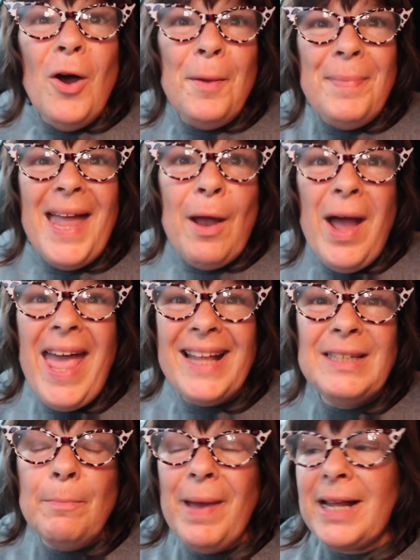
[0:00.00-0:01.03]
I'm now
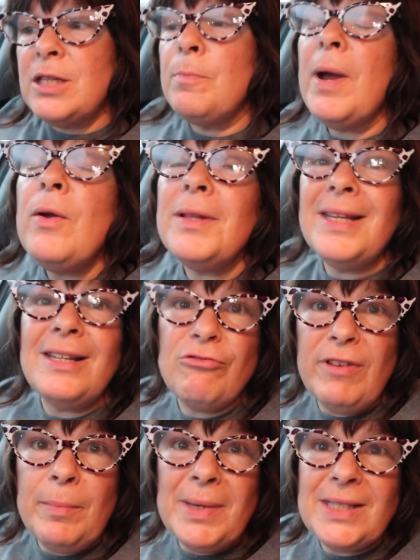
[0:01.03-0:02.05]
heading back to the boat. I need
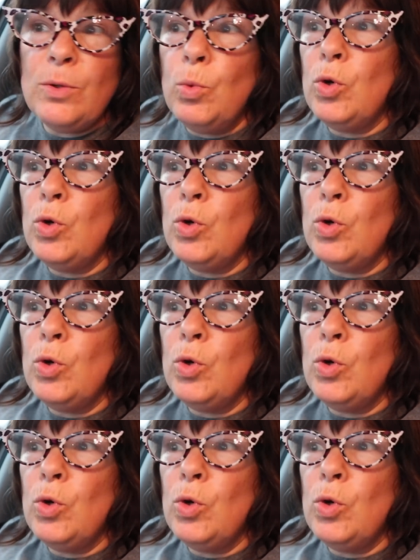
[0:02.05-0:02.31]
to ring Mr.